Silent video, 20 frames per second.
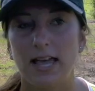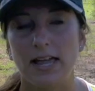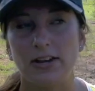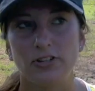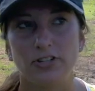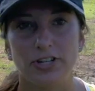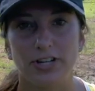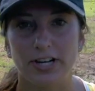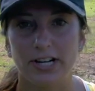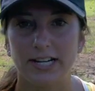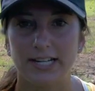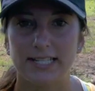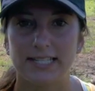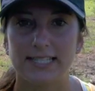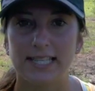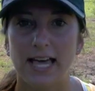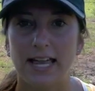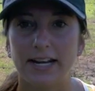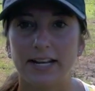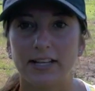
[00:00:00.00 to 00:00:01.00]
Engineering
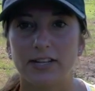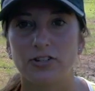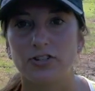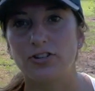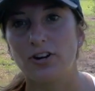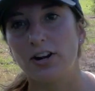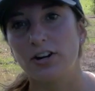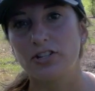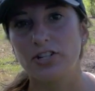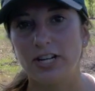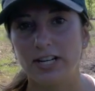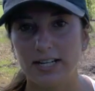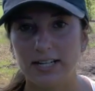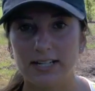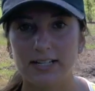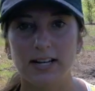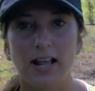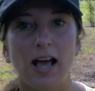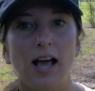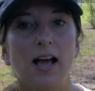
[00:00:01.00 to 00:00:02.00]
Design and
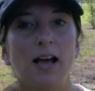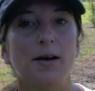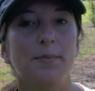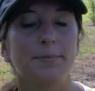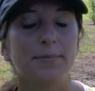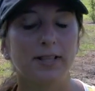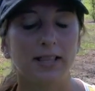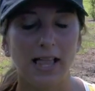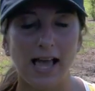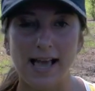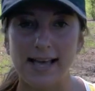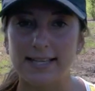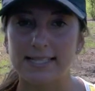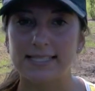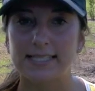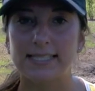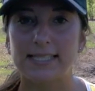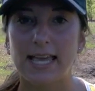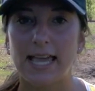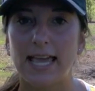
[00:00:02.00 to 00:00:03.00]
Construction um,
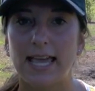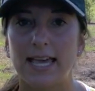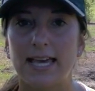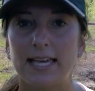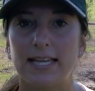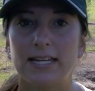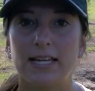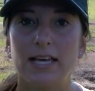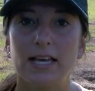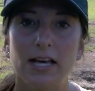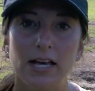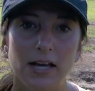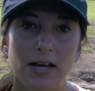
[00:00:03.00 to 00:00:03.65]
class, and